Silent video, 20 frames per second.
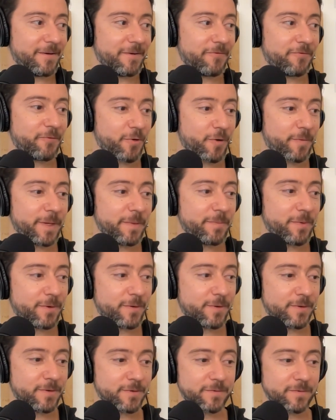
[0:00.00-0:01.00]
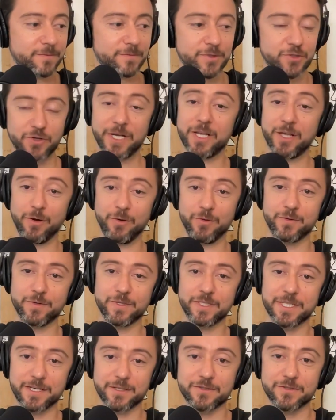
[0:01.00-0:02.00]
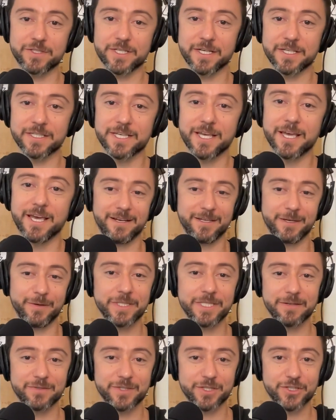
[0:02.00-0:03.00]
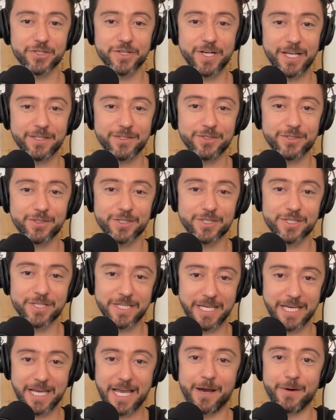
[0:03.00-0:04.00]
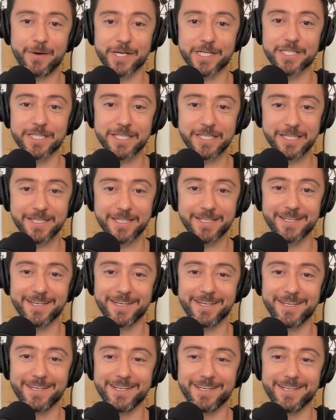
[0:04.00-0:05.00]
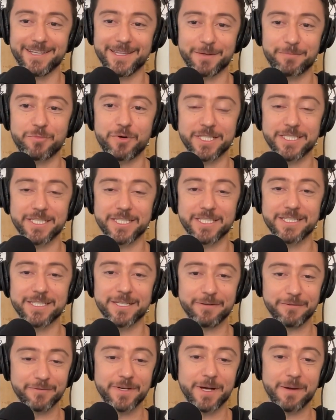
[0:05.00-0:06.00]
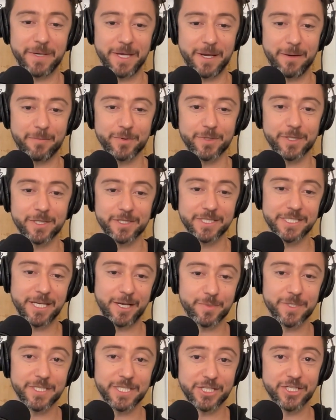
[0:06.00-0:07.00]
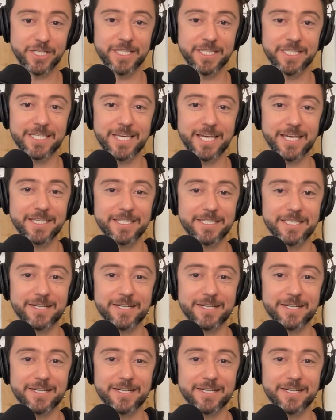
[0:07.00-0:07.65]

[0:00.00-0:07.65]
For people trying to go through this exercise, you always have such a good answers to like how actually the process of coming up with, say, your positioning in this case.